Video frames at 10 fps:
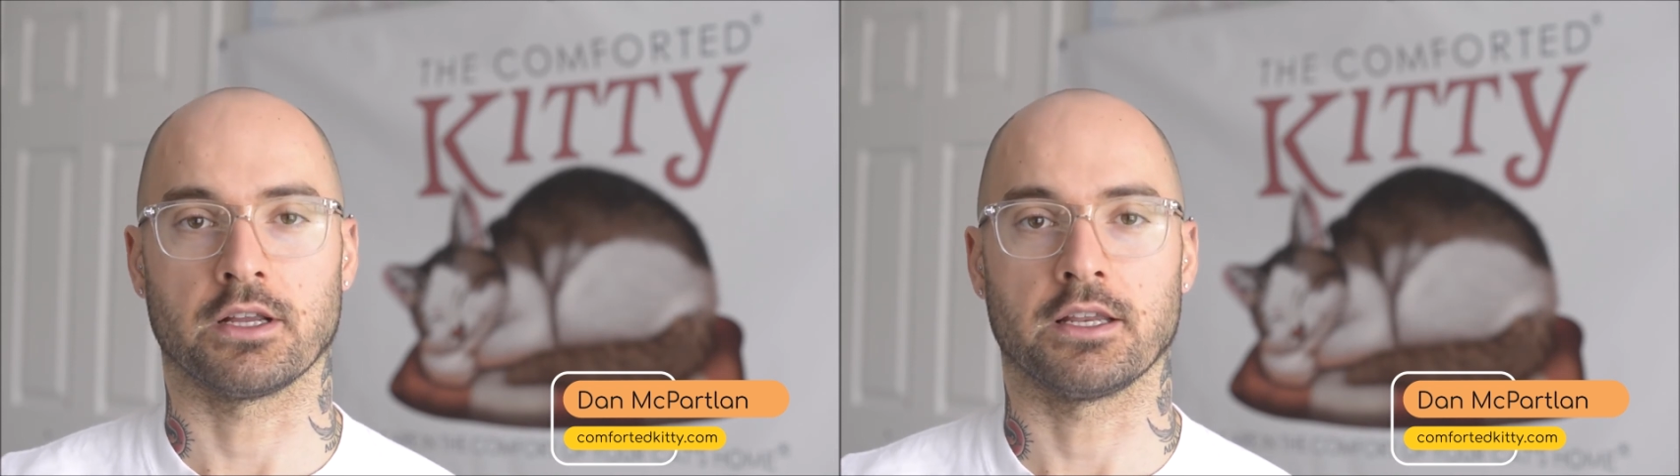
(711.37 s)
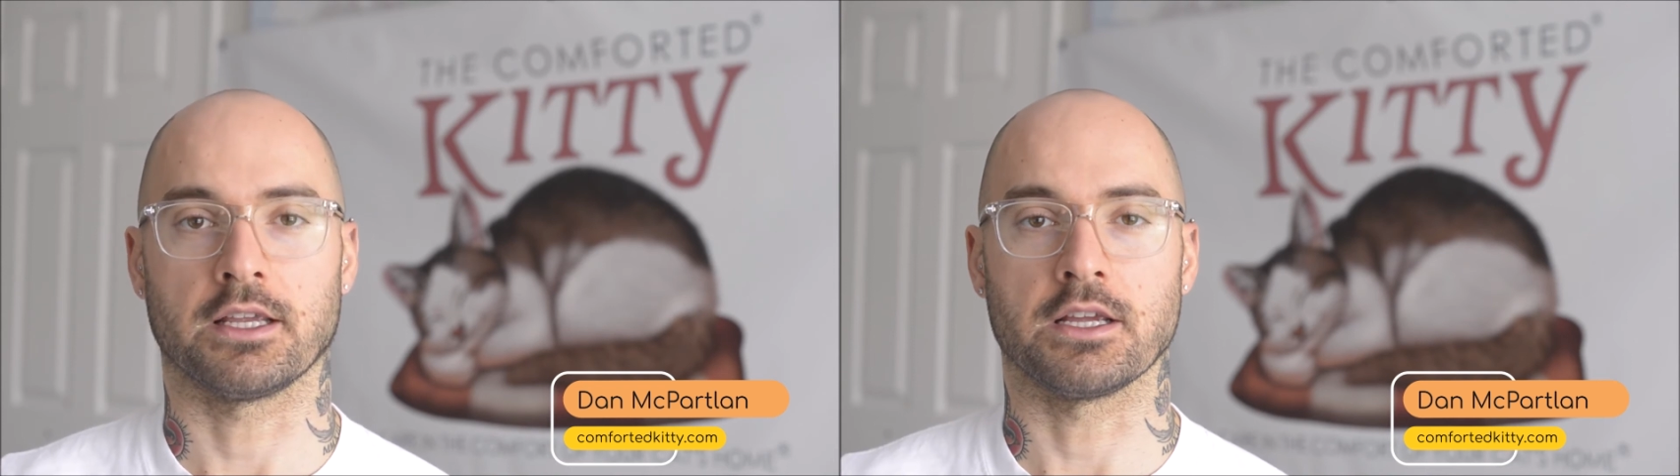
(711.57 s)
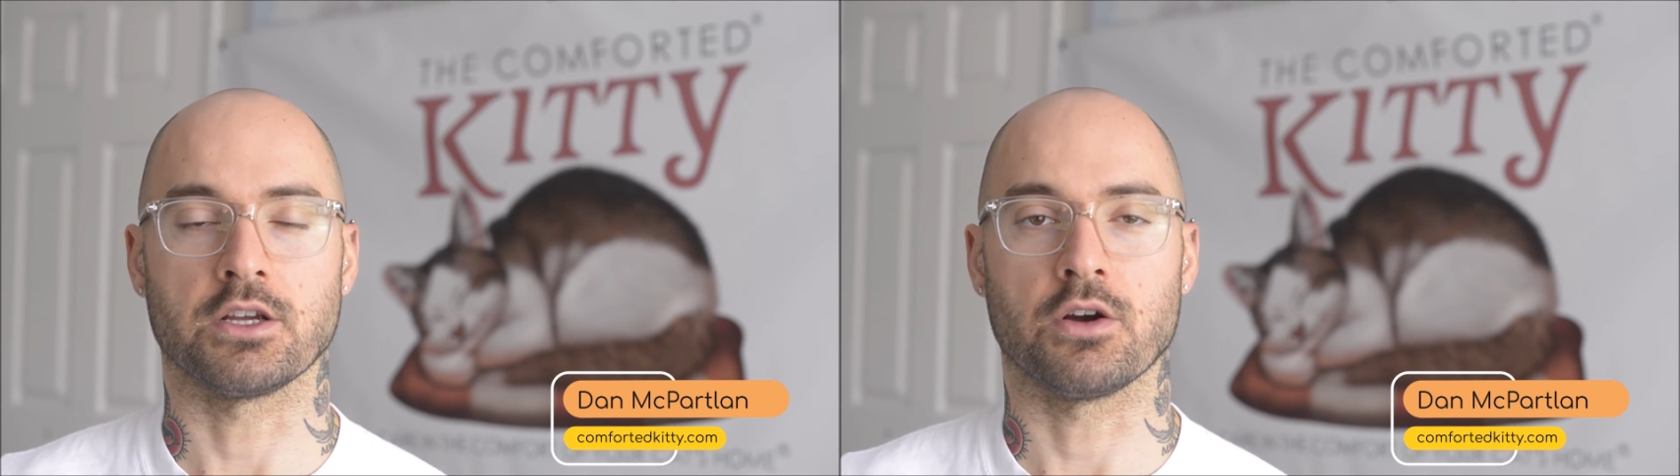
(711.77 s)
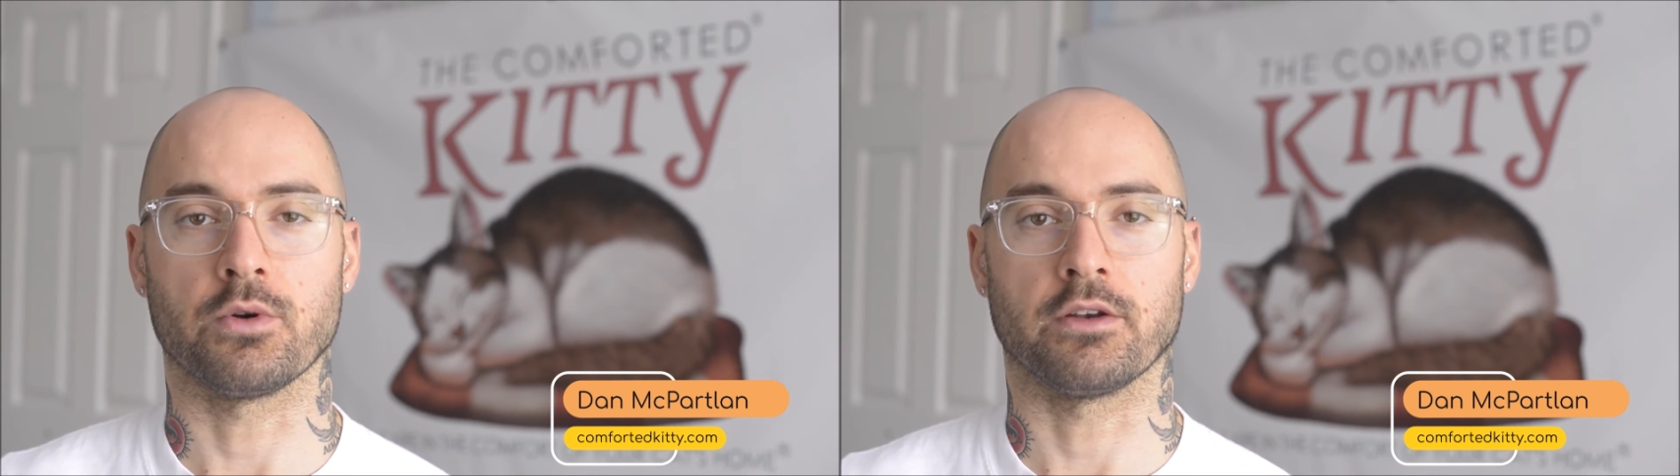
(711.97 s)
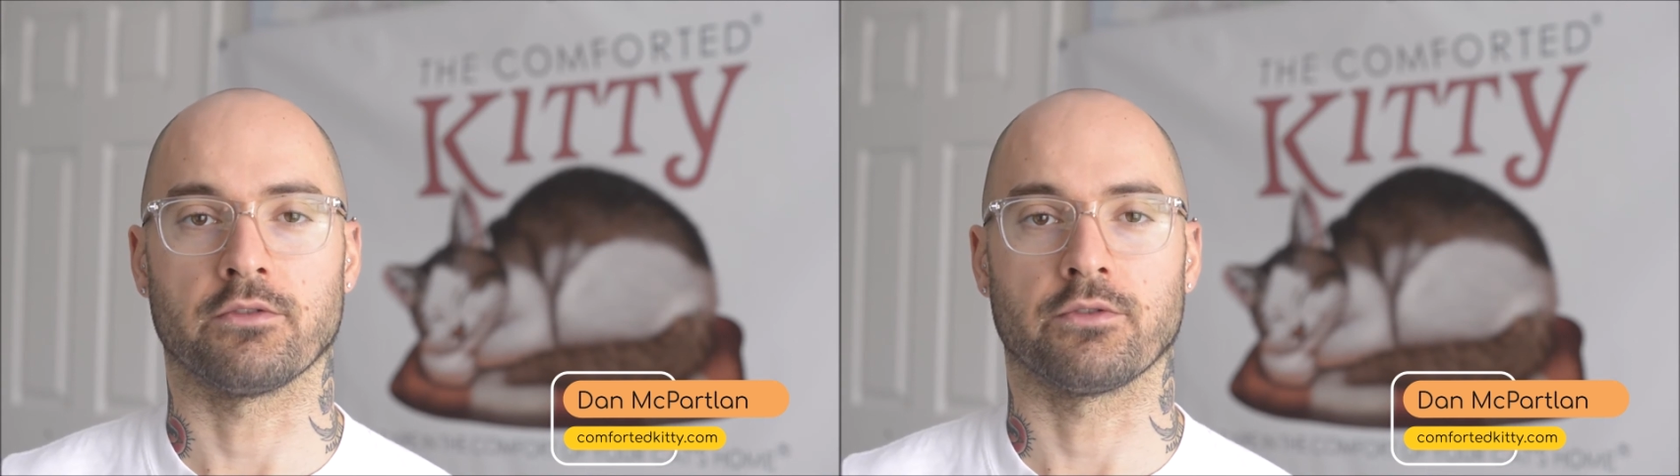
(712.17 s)
that they can
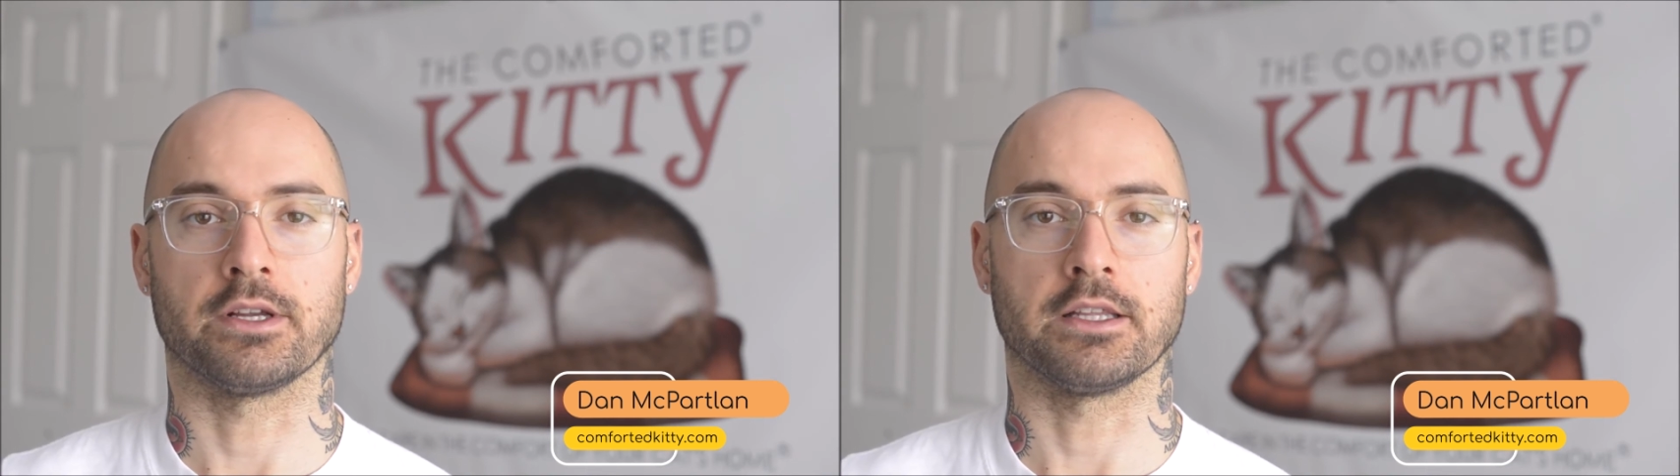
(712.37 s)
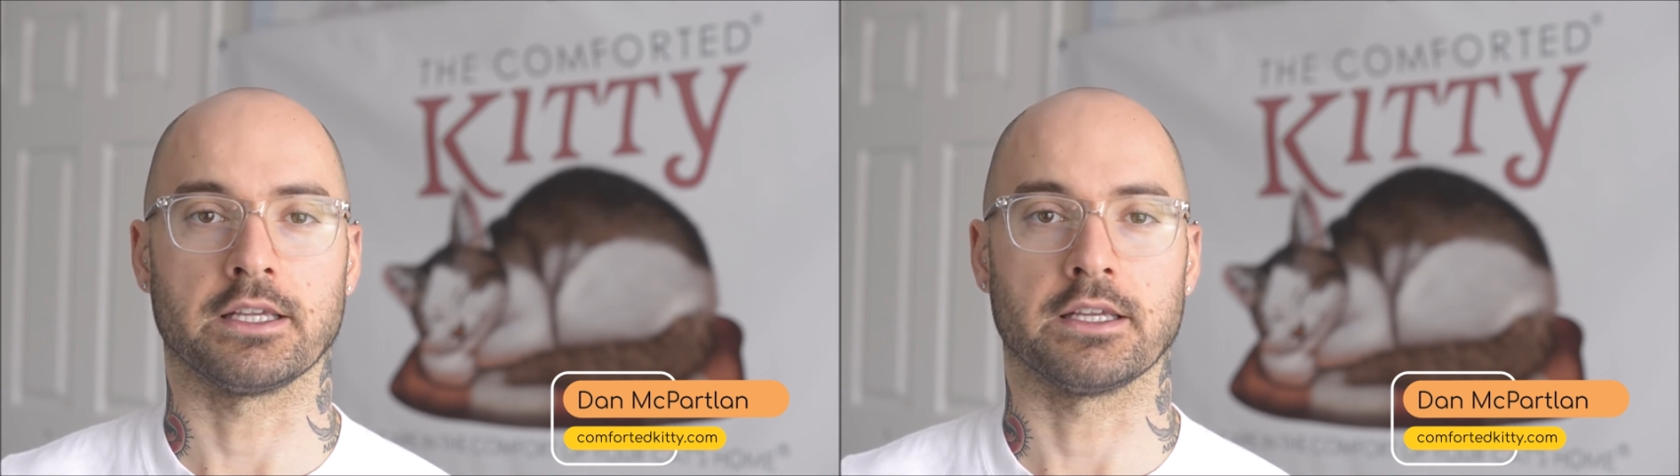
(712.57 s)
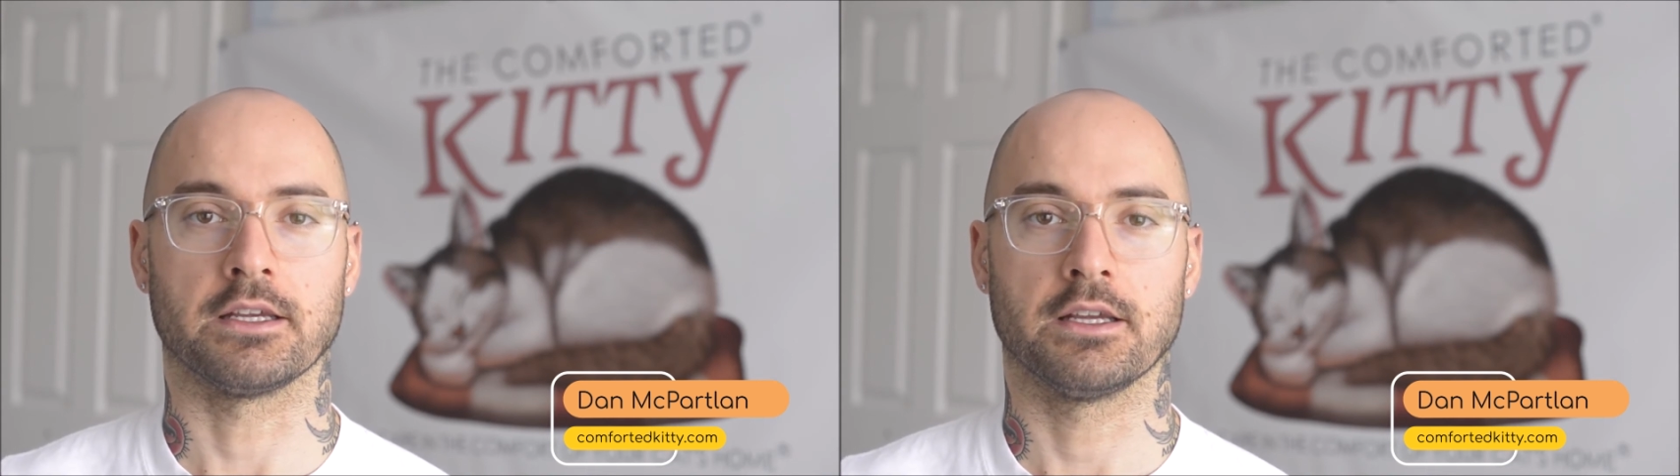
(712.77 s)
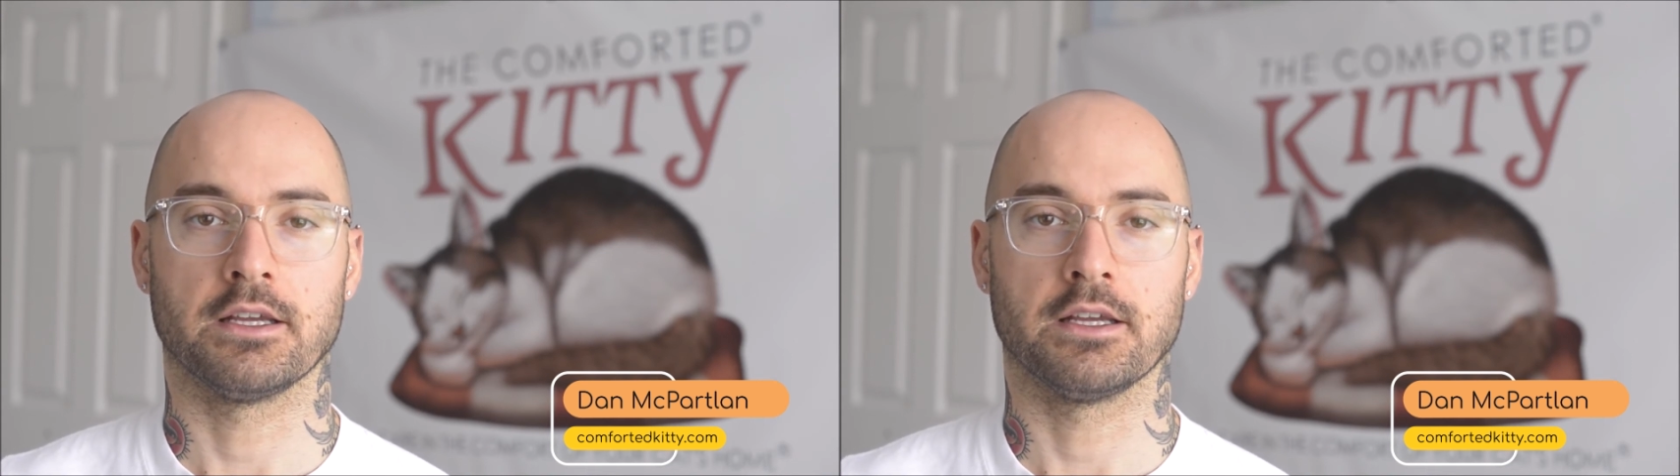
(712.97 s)
go in freely